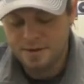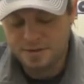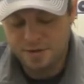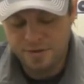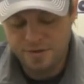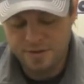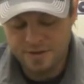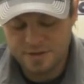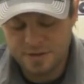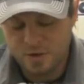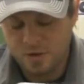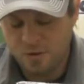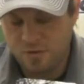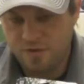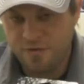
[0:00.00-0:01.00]
So this
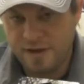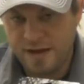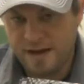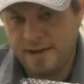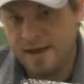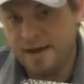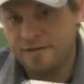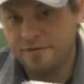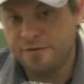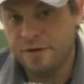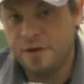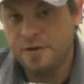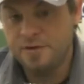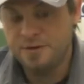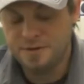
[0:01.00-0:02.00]
whole fly line
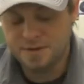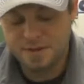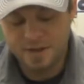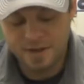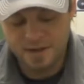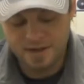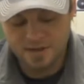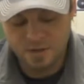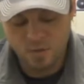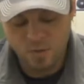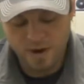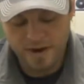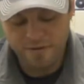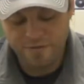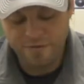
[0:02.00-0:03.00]
floats, and it's a
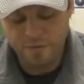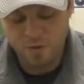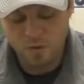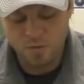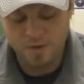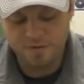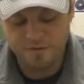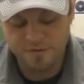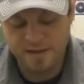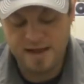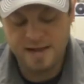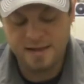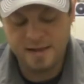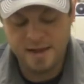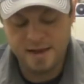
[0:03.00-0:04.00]
weight forward
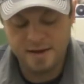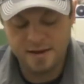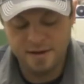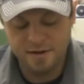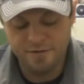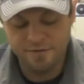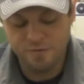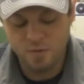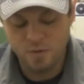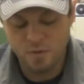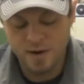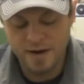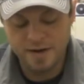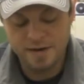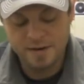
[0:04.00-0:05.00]
fly line in a
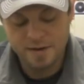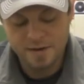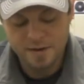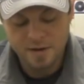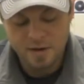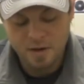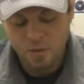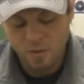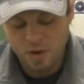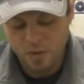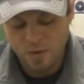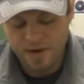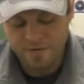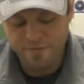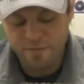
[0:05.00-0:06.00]
4-weight.
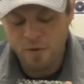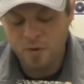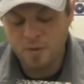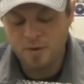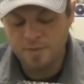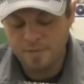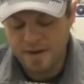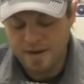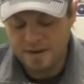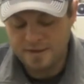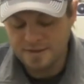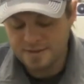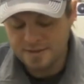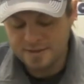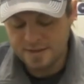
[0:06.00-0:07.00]
What weight forward
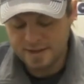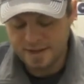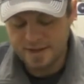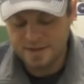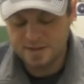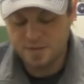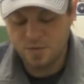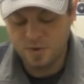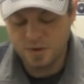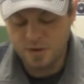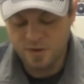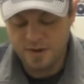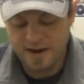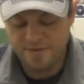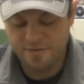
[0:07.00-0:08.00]
means is when
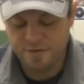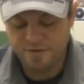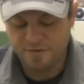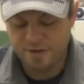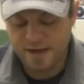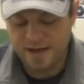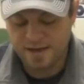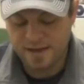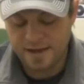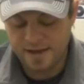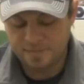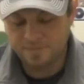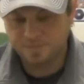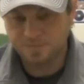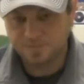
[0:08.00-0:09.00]
you have your fly
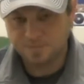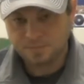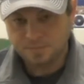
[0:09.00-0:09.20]
line,